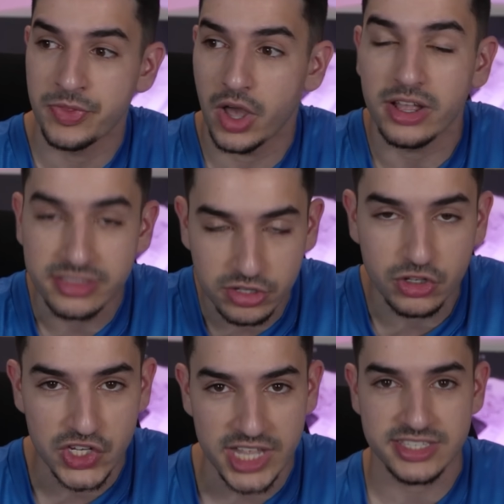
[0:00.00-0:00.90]
until
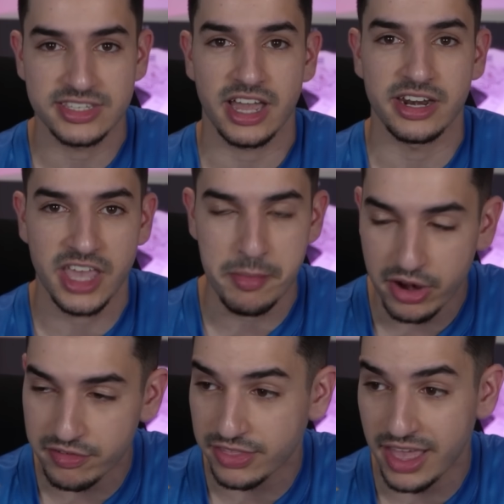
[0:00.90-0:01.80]
chances kind of came out
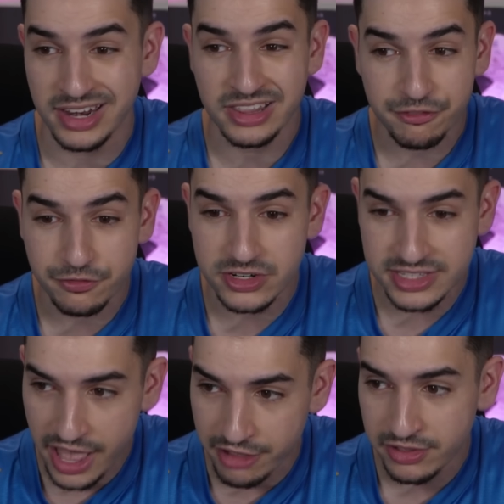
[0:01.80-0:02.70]
of that. And in the first
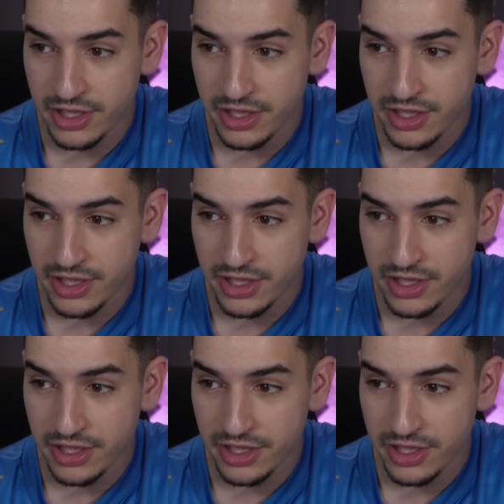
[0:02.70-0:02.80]
half,